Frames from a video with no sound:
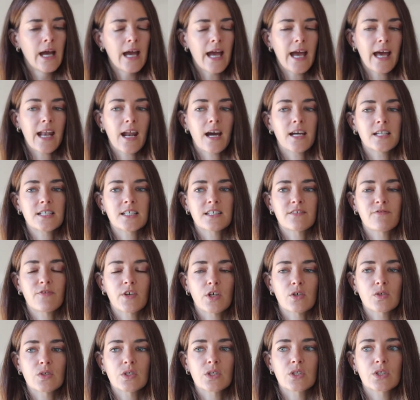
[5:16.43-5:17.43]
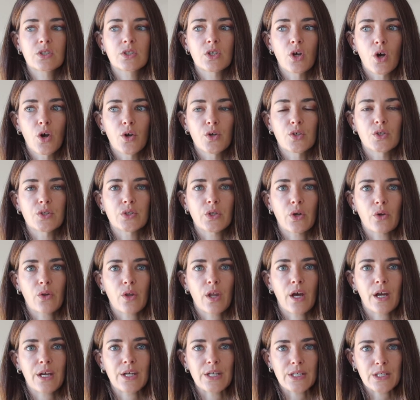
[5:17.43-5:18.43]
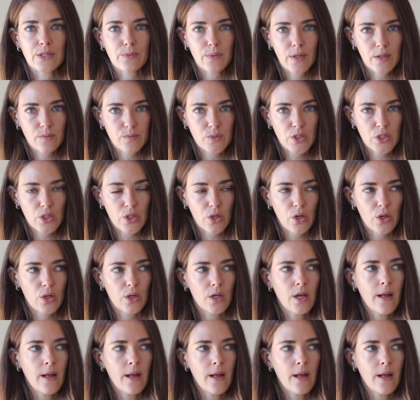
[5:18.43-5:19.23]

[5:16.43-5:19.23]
And I just felt so lucky to be able to go.